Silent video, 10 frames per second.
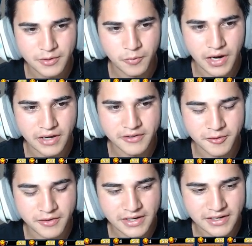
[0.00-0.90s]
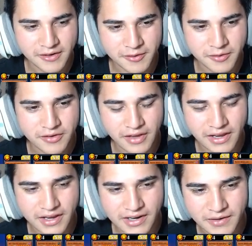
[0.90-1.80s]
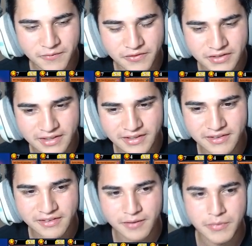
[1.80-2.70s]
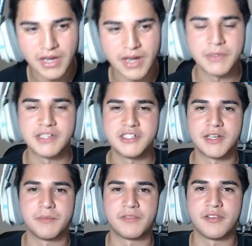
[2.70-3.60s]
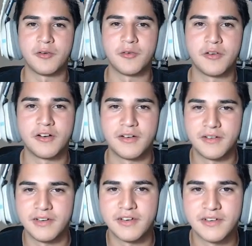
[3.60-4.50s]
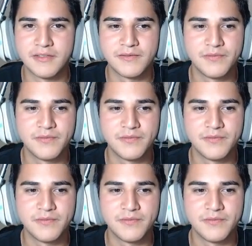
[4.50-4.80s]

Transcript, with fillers: wild tornadoes, and I'm feeling some Yami ships or. Nope.